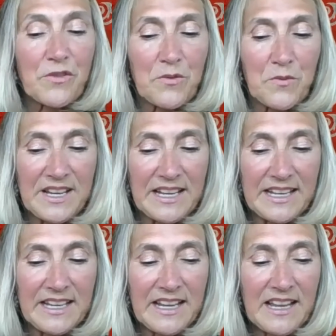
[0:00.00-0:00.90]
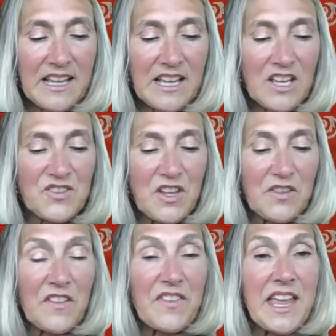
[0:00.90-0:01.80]
3, so
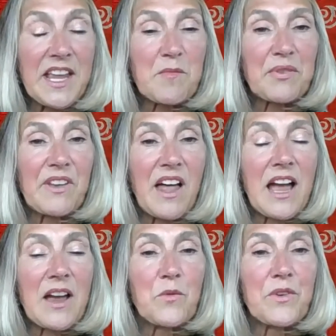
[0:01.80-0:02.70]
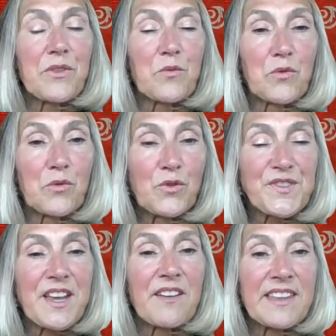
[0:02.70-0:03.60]
that they comply with the
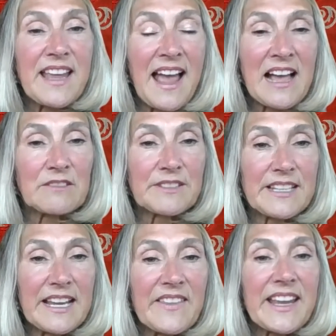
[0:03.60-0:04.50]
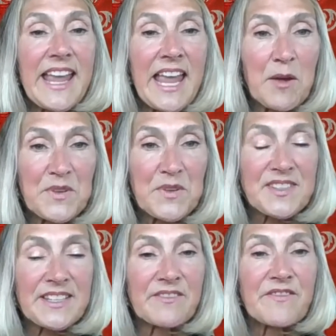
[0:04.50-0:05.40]
rules of the Acklin and the
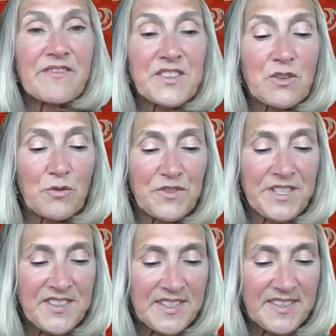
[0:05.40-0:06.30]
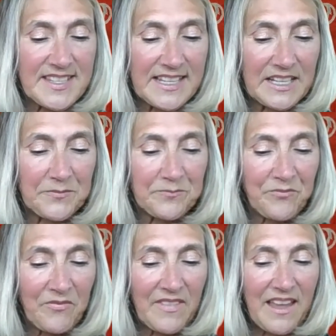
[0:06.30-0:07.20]
campus in physical distancing.
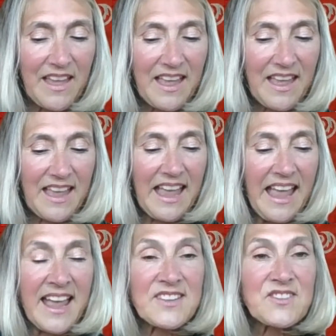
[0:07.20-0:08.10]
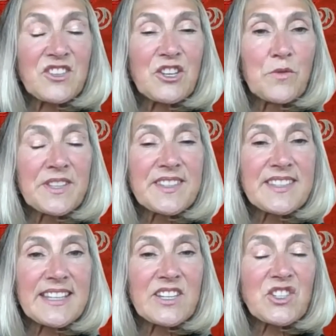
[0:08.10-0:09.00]
As
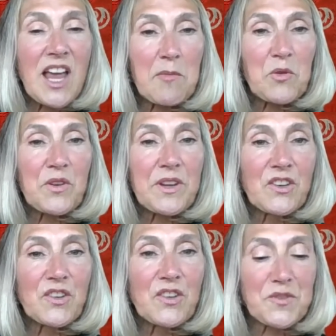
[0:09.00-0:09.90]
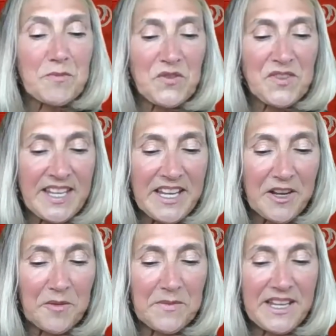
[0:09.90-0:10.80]
UNC Chapel Hill's
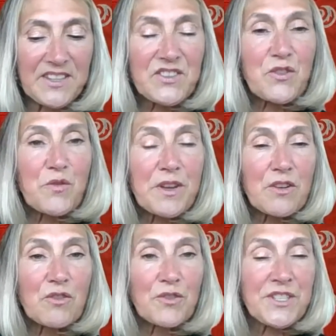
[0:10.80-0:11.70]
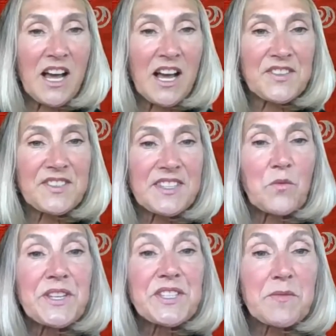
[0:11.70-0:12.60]
museum, it's critical to us that
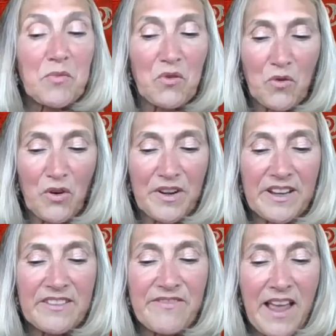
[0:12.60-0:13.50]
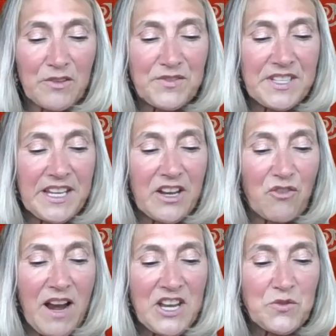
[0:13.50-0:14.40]
we support faculty and
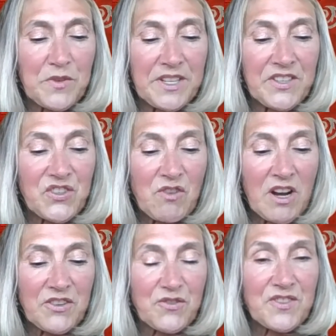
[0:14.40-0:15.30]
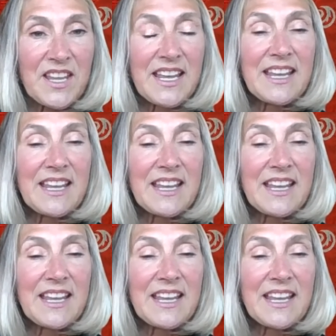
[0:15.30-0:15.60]
graduate instructors